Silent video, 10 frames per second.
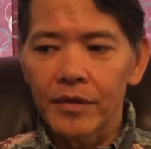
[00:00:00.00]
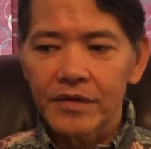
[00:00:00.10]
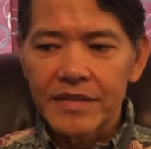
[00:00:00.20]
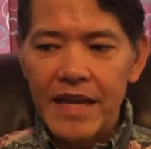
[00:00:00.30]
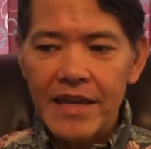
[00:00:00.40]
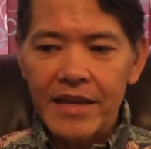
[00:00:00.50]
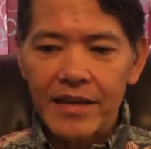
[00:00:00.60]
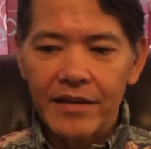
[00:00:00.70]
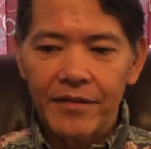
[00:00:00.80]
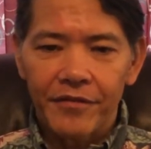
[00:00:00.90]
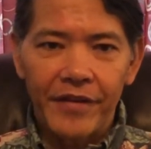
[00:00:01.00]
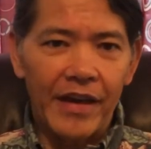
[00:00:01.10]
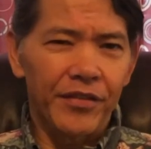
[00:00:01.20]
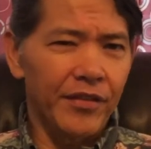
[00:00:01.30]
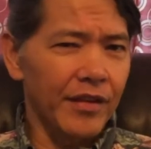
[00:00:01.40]
taking
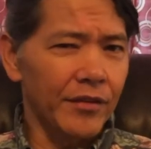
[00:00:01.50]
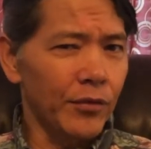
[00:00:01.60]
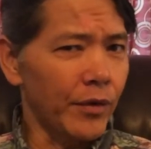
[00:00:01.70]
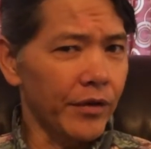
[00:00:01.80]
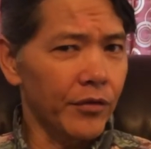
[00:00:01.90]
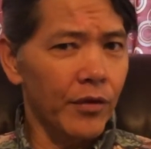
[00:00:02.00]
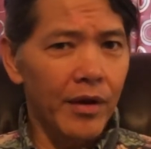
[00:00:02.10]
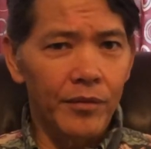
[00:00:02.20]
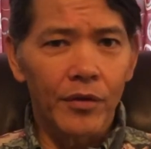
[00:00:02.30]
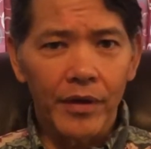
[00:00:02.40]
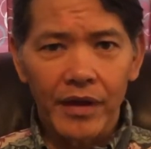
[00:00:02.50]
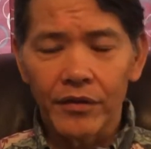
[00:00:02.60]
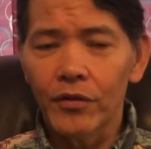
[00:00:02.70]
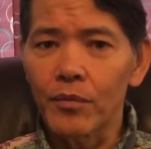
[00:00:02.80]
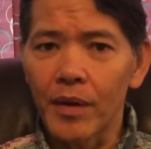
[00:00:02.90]
fasting to an extreme, doing it
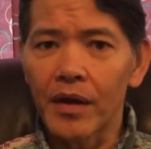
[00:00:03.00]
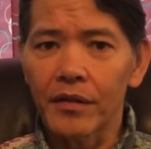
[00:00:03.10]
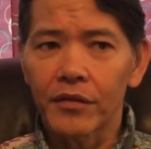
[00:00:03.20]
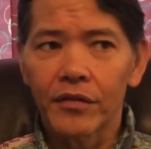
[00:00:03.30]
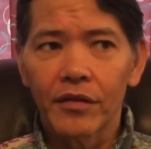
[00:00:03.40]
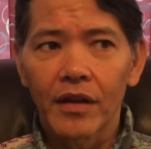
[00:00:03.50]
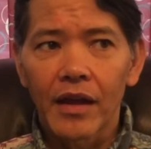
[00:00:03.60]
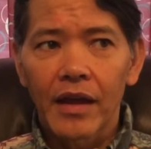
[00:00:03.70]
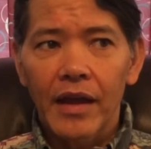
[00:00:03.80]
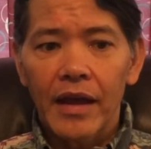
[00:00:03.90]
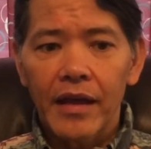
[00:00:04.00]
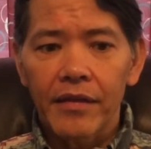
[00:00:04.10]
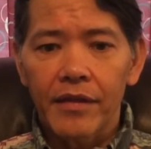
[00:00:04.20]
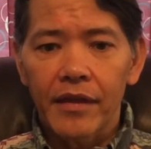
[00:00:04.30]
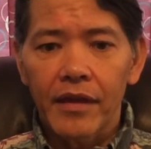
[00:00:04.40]
2 months,
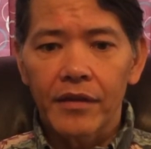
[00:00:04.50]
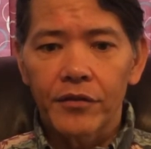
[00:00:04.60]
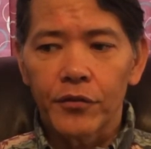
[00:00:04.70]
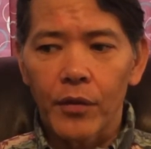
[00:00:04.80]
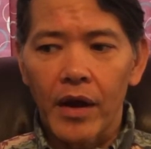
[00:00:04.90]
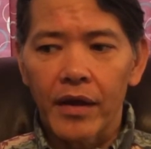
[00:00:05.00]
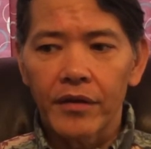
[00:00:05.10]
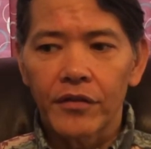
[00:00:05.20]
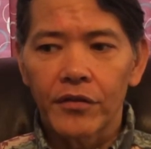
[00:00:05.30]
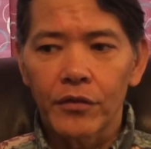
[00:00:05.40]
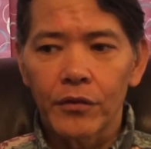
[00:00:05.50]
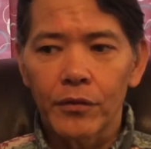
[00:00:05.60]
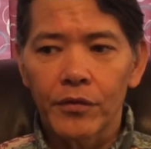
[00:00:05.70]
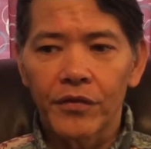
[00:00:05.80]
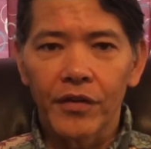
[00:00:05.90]
and then trying to
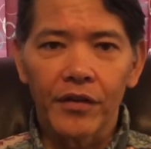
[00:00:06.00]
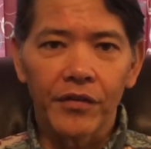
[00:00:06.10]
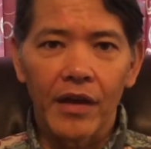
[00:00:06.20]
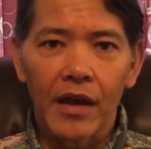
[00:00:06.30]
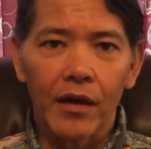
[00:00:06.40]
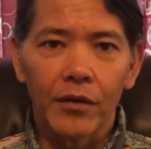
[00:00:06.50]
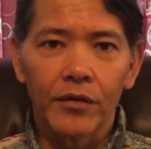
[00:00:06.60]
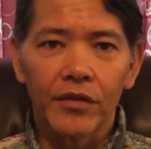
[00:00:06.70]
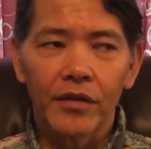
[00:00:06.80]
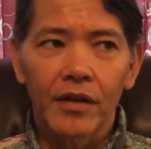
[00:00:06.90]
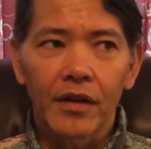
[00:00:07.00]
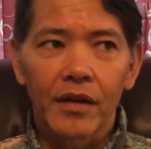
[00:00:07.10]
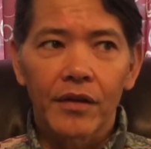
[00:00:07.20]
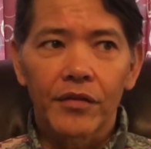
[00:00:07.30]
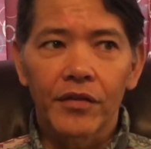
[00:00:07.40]
suss out
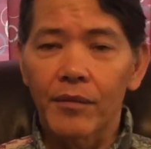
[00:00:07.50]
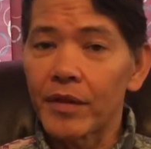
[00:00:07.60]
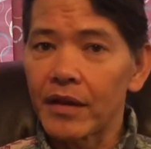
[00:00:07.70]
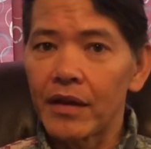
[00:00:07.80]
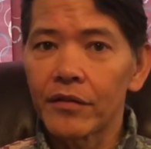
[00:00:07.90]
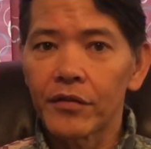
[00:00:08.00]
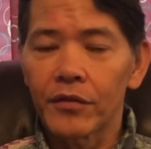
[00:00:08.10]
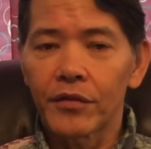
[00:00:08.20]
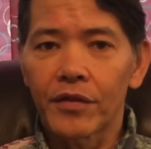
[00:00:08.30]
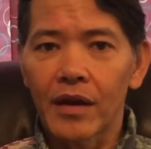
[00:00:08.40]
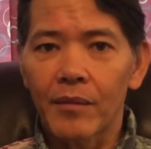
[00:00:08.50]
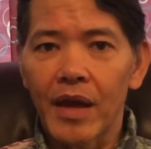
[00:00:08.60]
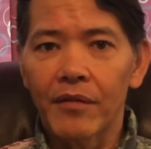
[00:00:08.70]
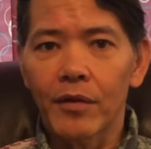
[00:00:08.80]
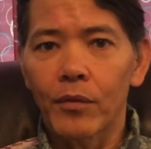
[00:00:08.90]
some of the issues that I'm
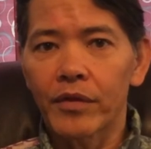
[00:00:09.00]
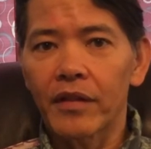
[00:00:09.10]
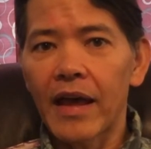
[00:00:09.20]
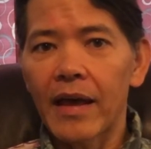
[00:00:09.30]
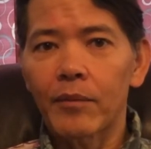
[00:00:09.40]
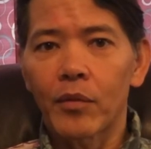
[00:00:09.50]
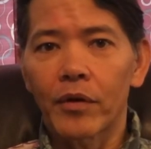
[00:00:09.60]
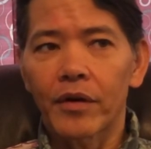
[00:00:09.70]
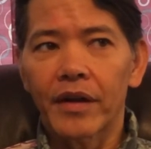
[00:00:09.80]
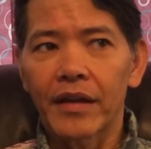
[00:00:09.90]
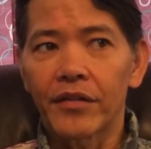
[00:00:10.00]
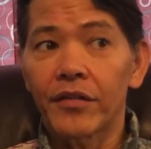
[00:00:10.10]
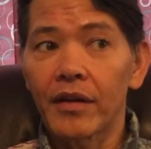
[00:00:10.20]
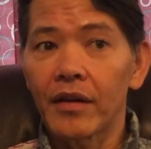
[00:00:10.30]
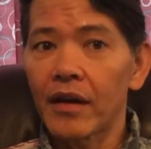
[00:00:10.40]
having with lab work and
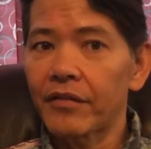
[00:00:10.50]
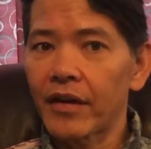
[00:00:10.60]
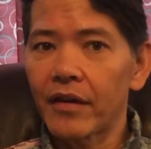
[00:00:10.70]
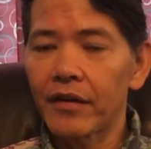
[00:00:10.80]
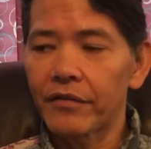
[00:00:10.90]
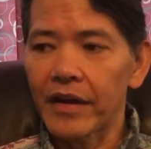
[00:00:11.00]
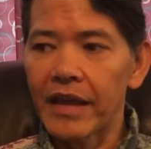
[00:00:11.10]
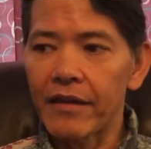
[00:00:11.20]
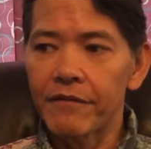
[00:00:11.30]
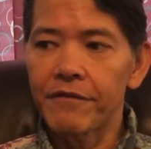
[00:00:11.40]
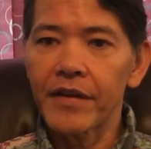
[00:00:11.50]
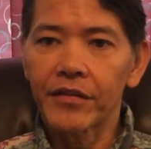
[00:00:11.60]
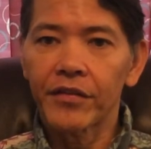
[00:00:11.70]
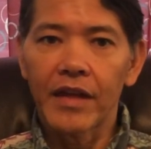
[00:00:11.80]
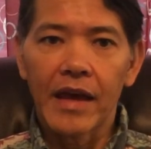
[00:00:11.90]
seeing if I can't
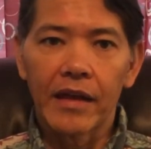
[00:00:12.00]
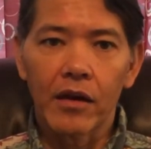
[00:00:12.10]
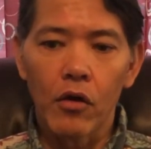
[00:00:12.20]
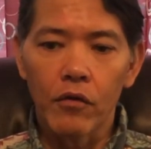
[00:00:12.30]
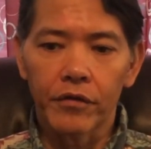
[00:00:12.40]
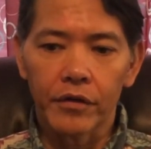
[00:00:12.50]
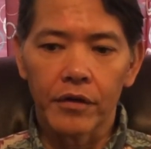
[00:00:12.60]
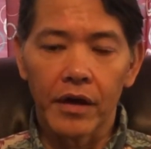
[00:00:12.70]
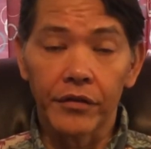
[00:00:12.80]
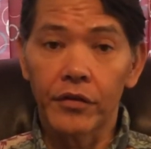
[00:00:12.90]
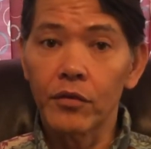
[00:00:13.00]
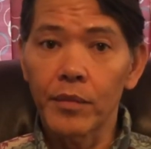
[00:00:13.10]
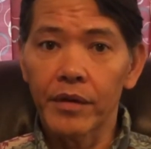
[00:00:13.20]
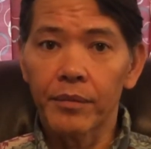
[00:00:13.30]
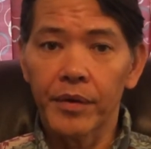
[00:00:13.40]
fix that over a
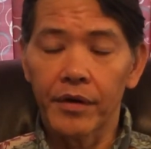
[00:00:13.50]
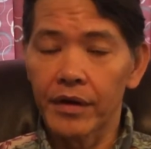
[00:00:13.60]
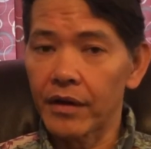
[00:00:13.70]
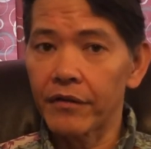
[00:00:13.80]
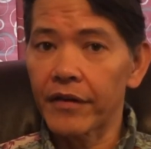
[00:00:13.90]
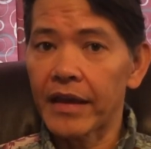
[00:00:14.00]
2-month period. And if I